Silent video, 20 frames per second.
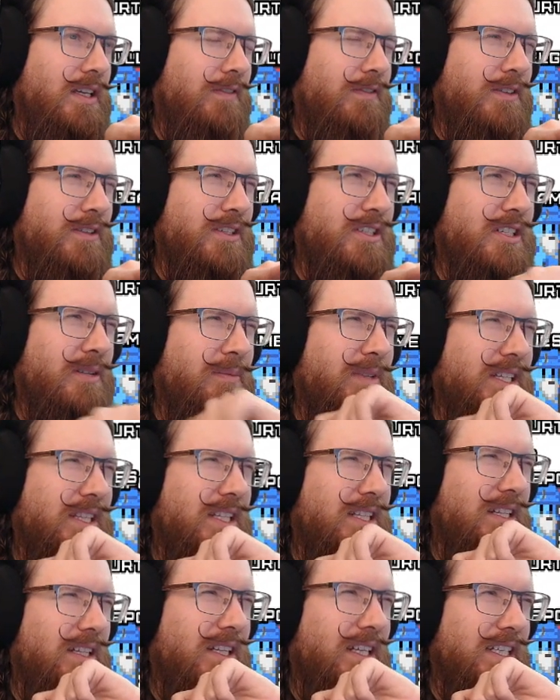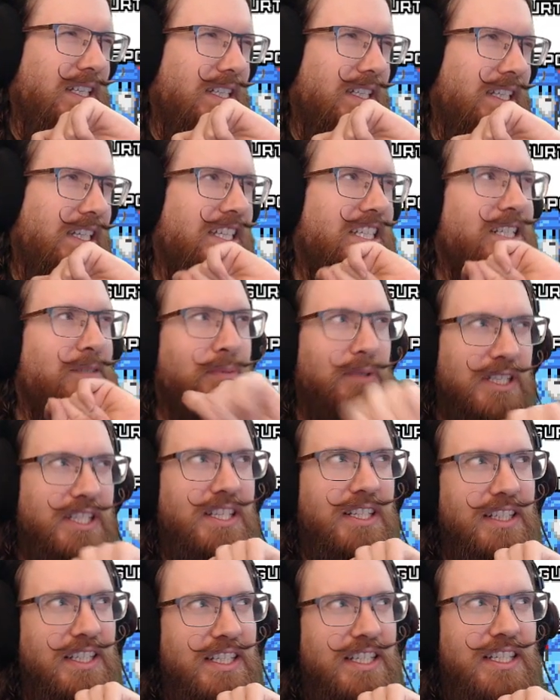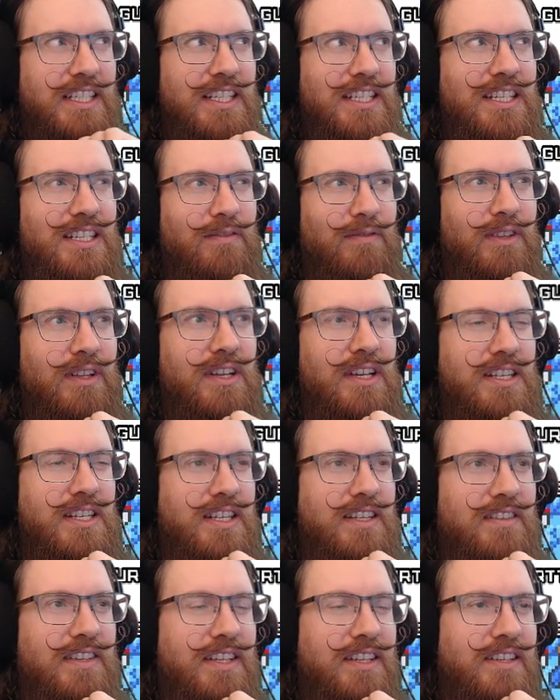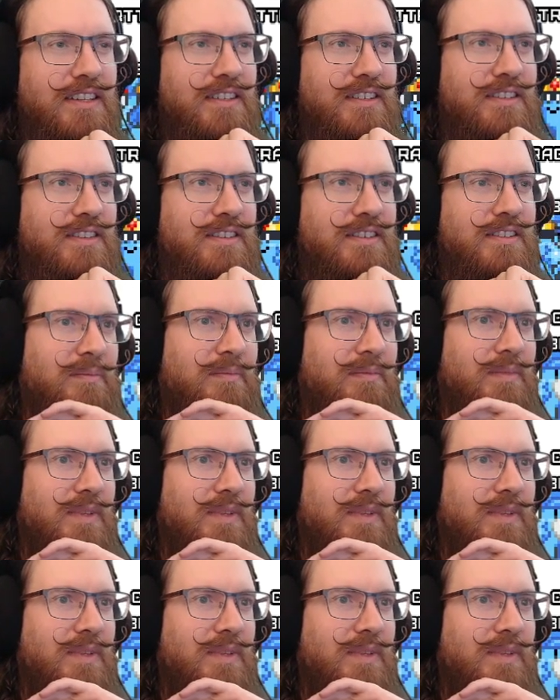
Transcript: if there's something that like explicitly sets the velocity of the character,